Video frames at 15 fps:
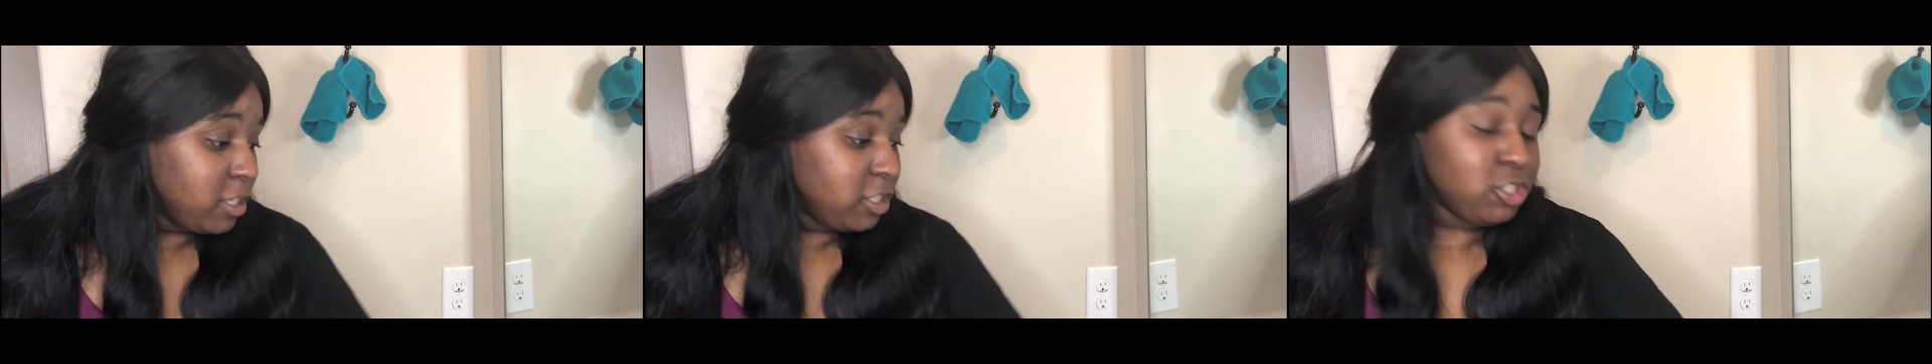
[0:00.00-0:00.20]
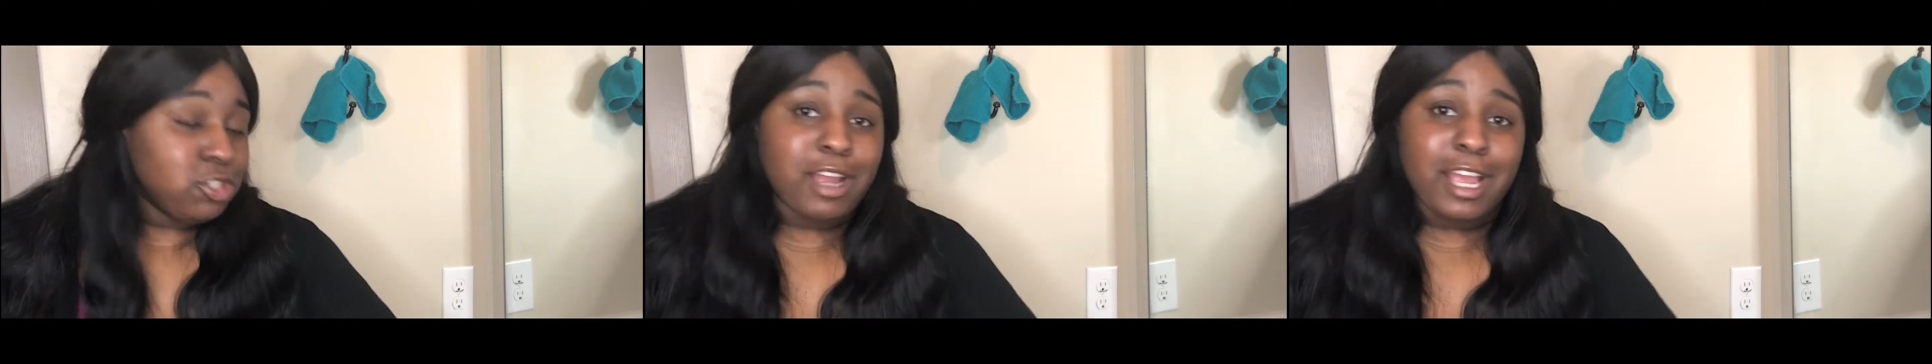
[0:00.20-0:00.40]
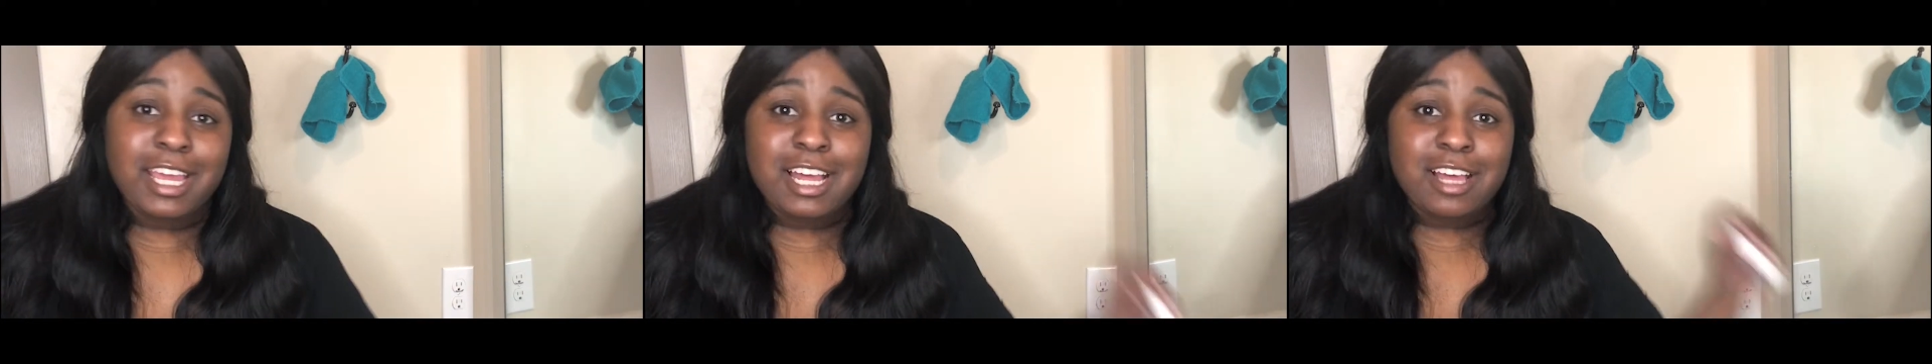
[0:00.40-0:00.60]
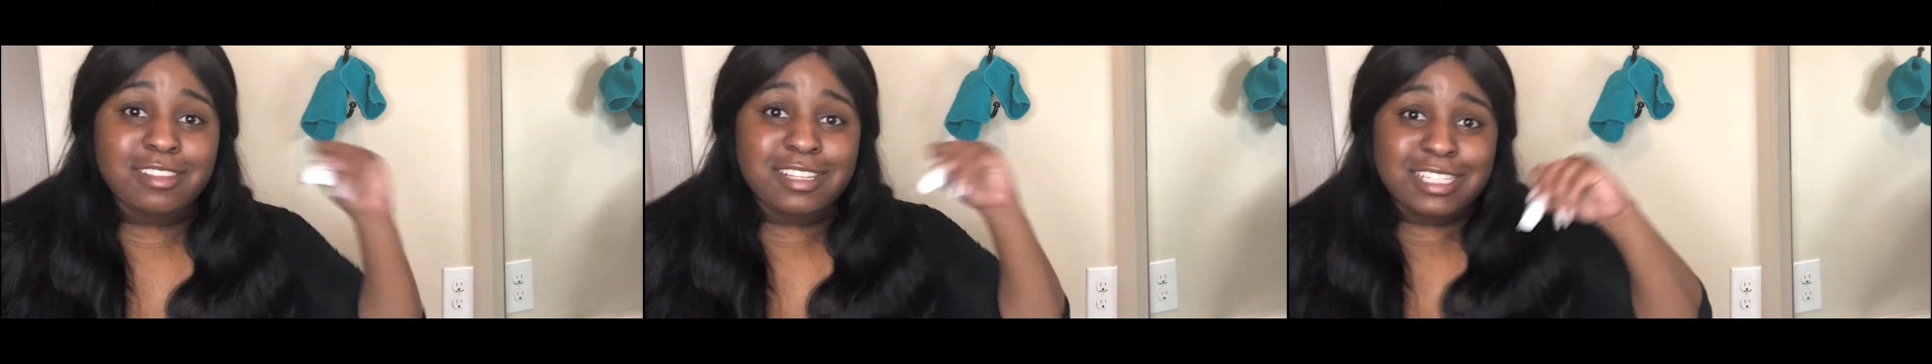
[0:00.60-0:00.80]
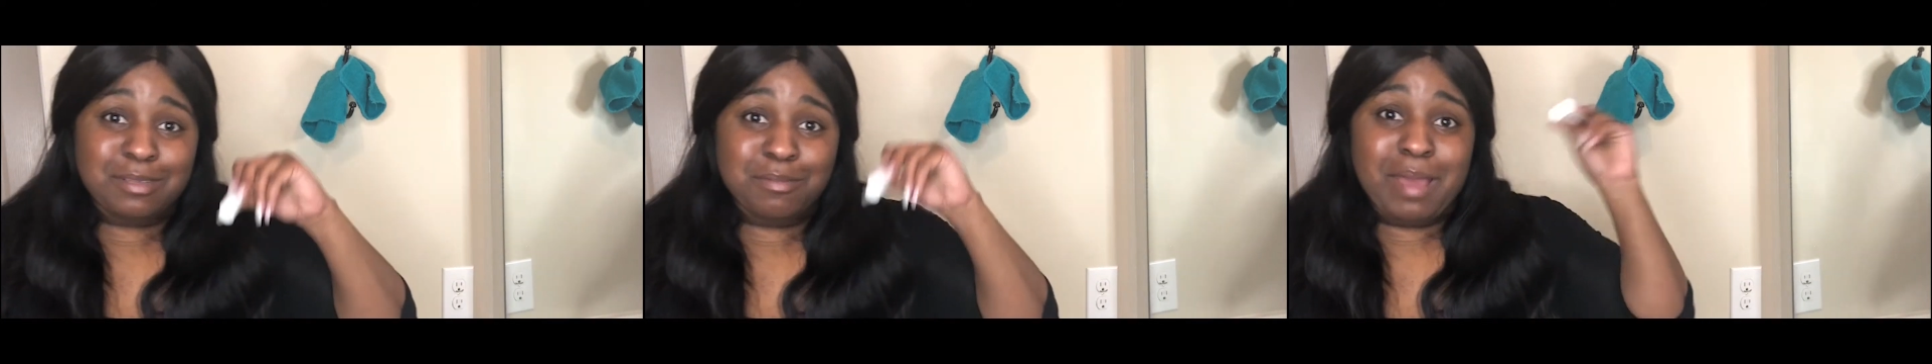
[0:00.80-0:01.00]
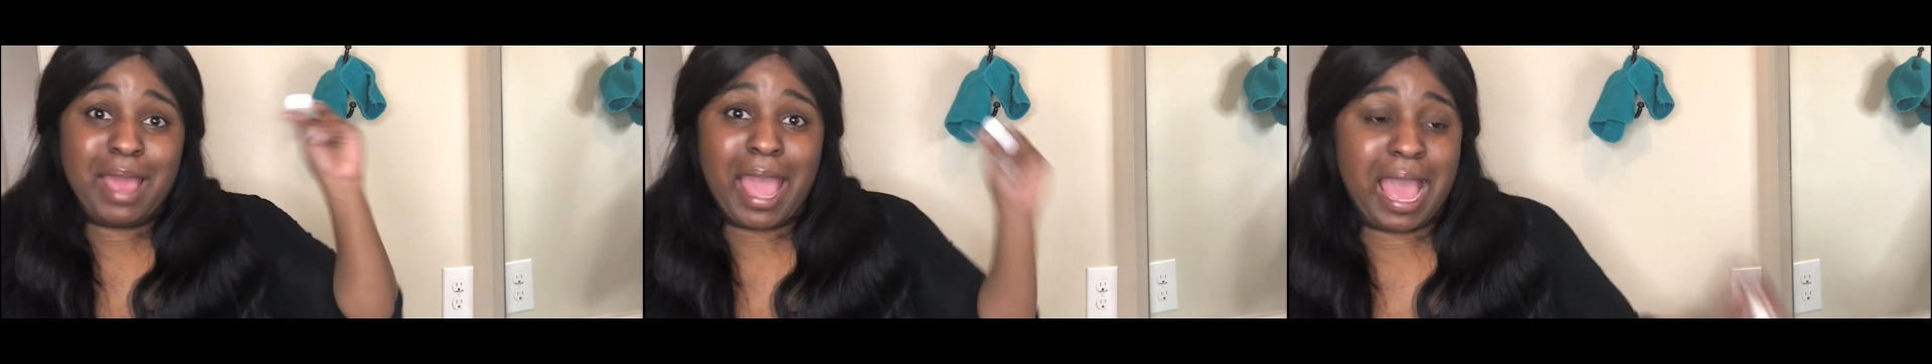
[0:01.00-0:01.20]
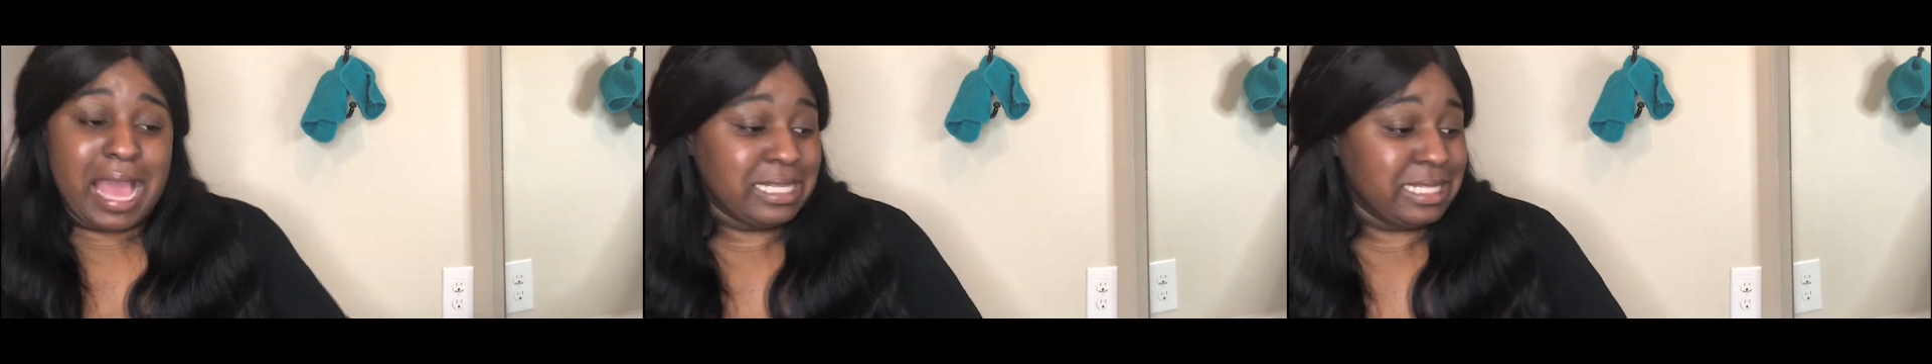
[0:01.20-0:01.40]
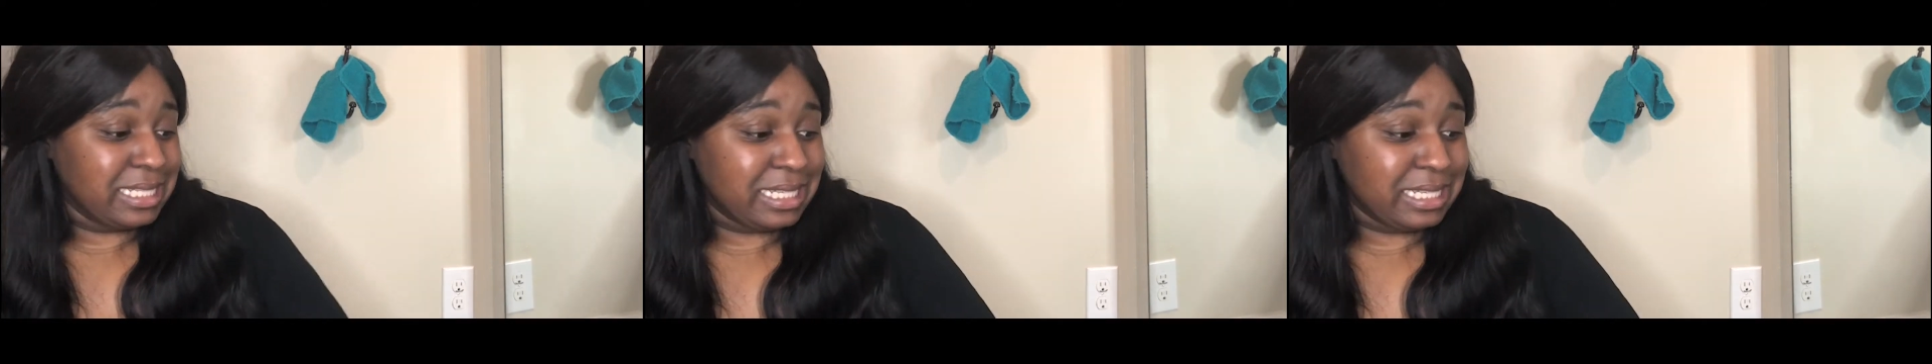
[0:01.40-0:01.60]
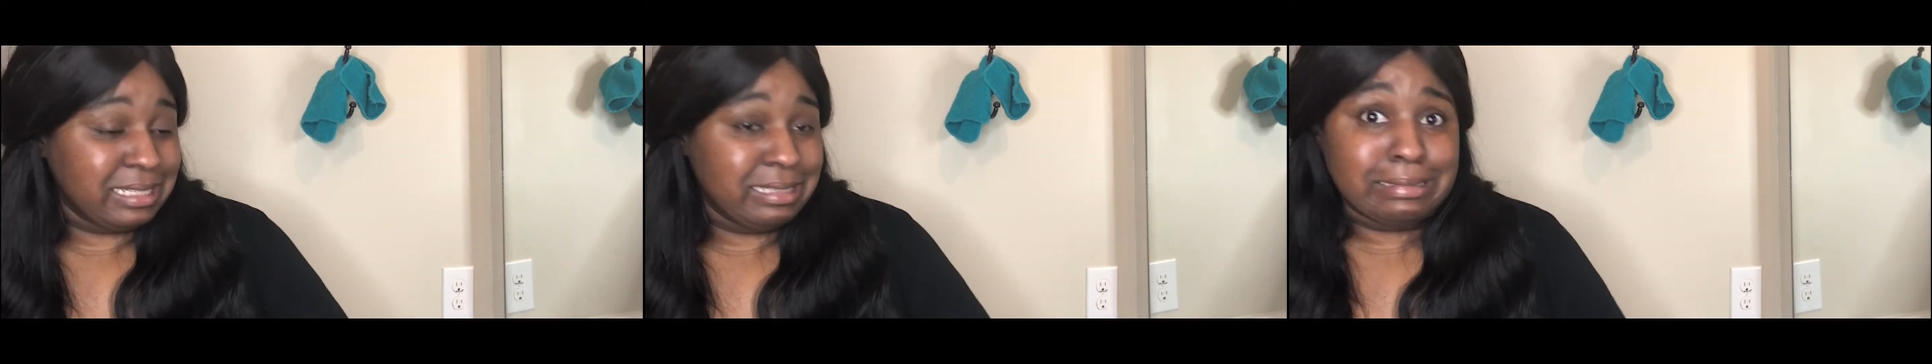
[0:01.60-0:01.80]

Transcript: trying out this mask.